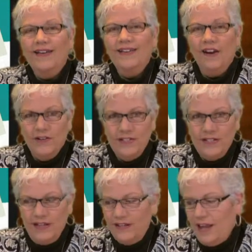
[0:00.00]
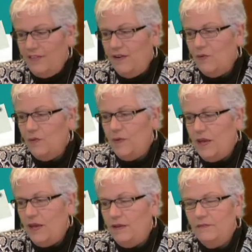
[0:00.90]
guaranteed. And there will
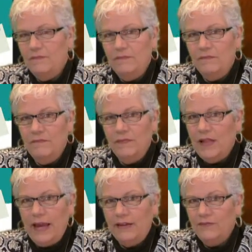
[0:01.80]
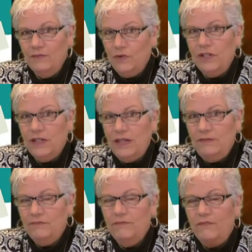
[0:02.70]
be
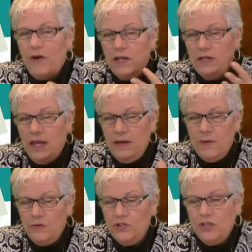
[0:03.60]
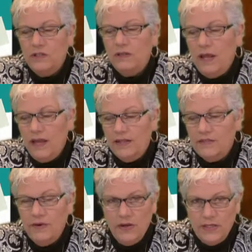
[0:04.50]
really fun and emotion, and it's
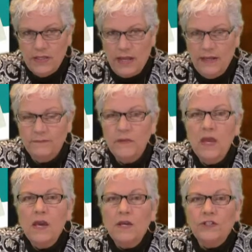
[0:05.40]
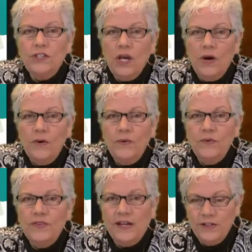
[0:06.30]
very exciting.
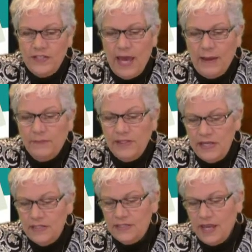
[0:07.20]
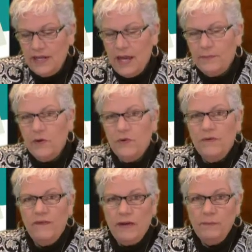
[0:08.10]
So there's that. Please sign up. Go to
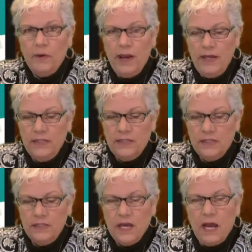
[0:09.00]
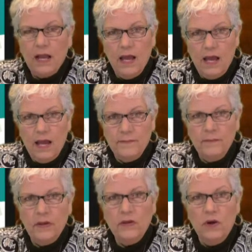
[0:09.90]

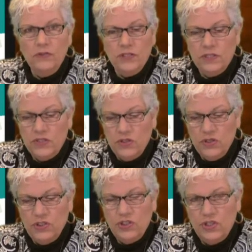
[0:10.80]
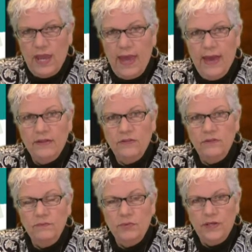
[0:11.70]
eventbrite.com, go to the search and
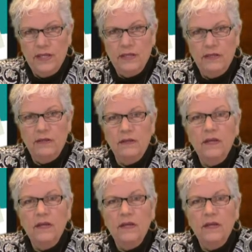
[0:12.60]
put in